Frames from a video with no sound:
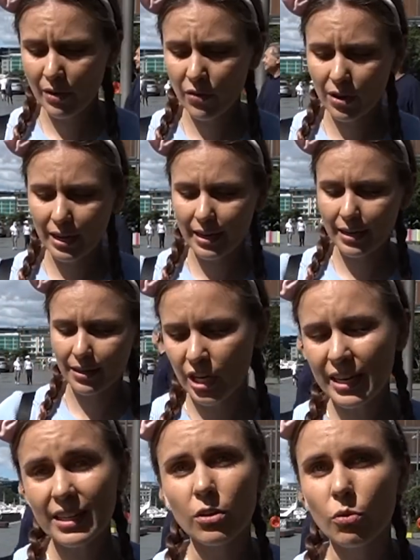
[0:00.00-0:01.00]
We've got a
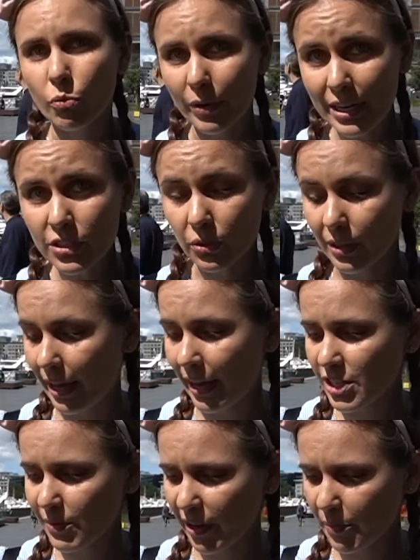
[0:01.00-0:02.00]
cheeky little regional
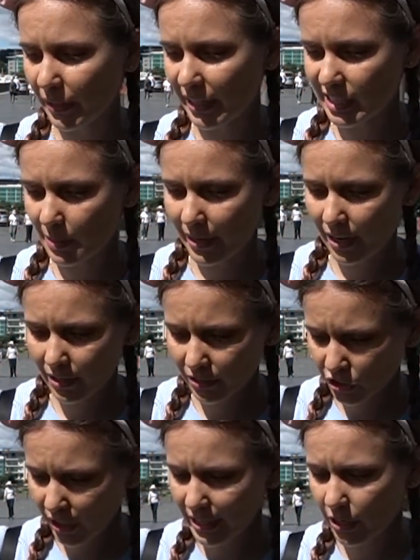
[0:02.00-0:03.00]
hatch I'm very pleased about, a
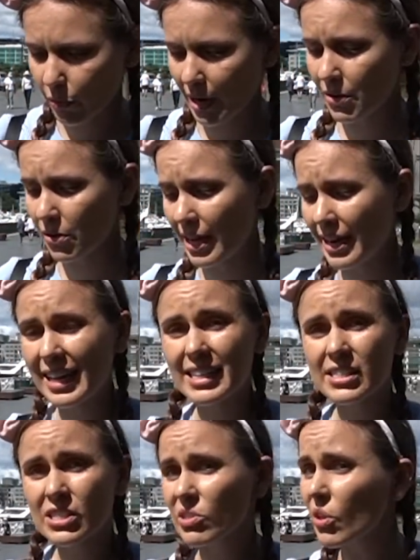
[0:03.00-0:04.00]
shiny Groudon and a
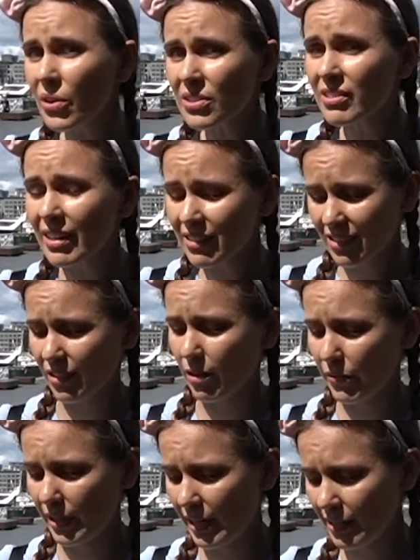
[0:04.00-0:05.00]
Surskit
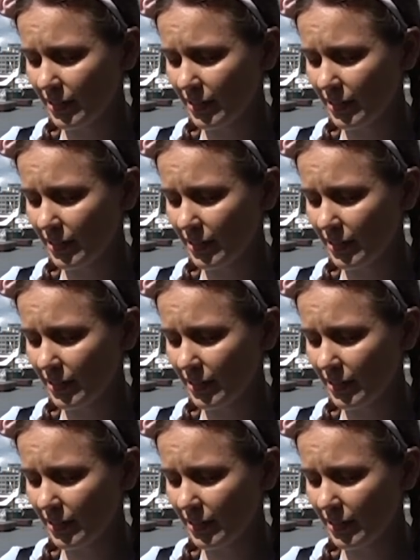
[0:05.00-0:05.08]
off the